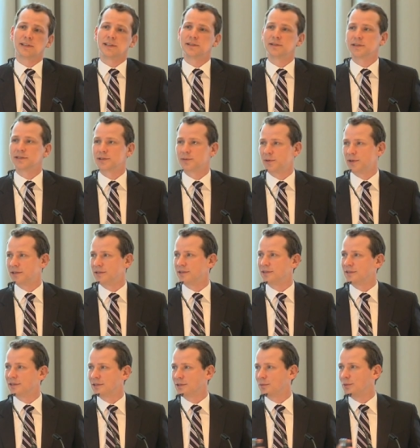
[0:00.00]
legal
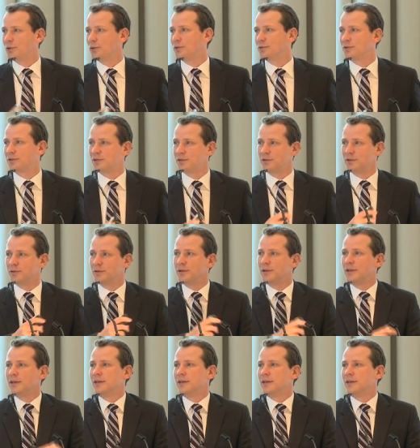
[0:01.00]
expenses, as opposed to